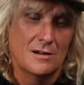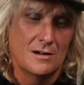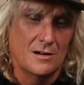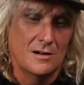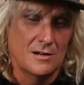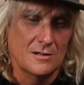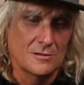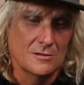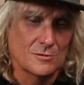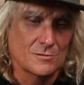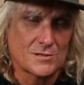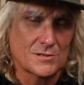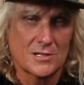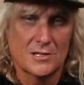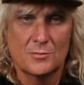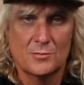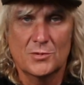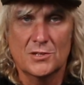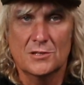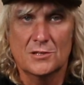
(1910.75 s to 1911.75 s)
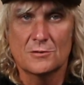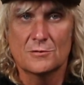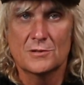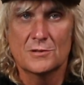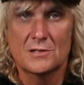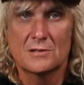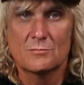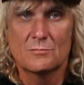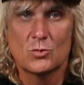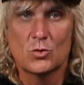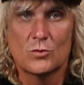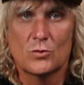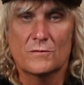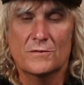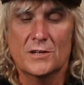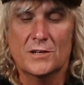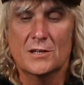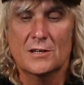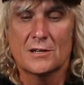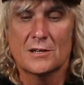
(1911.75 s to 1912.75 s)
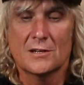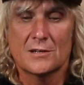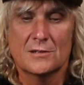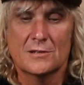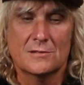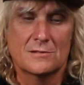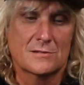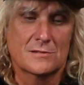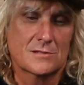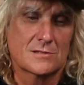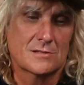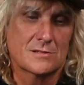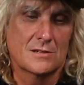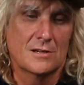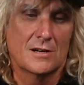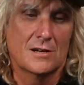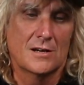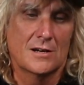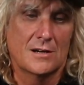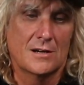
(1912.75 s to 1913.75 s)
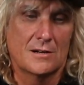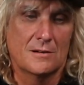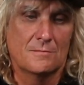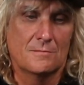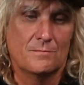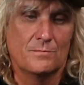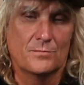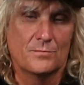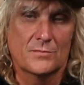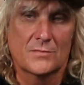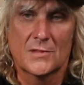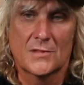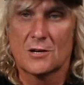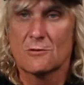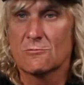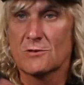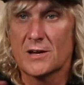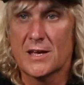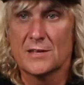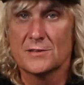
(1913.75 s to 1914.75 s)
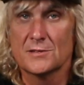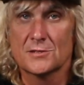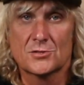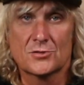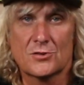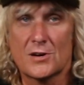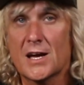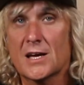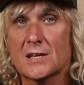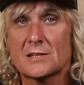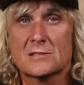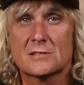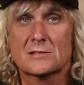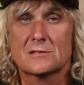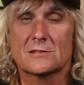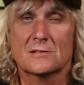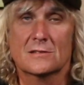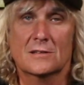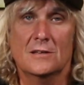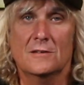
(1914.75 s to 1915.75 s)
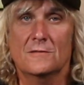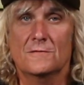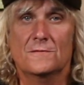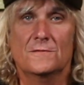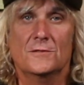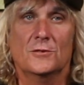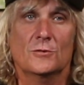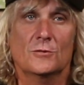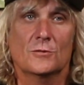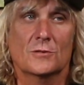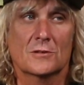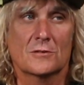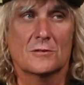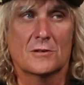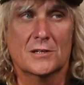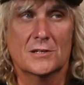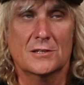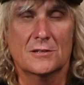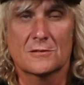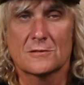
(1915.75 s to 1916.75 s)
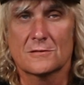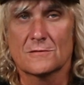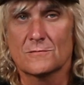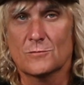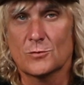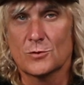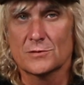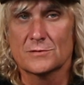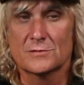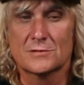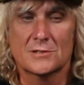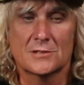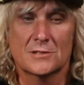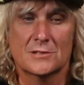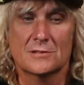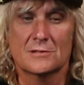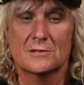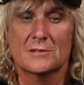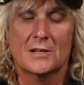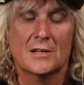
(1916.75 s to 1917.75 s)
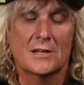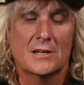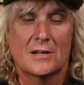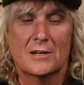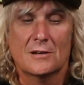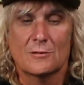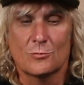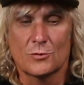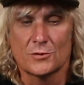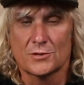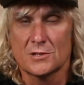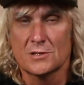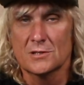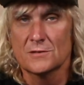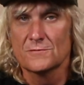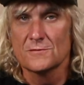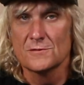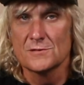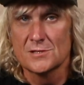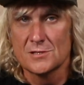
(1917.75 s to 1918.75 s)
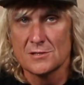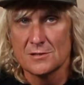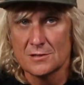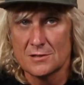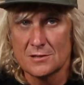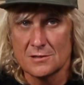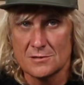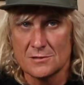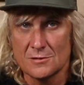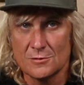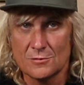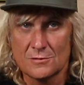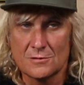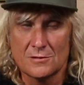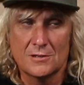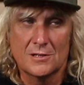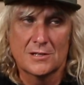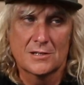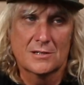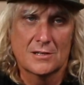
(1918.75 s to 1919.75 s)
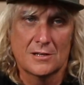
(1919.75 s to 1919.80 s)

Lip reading: I'll also be doing more videos around the tracks to give you an idea of what the different circuits look like.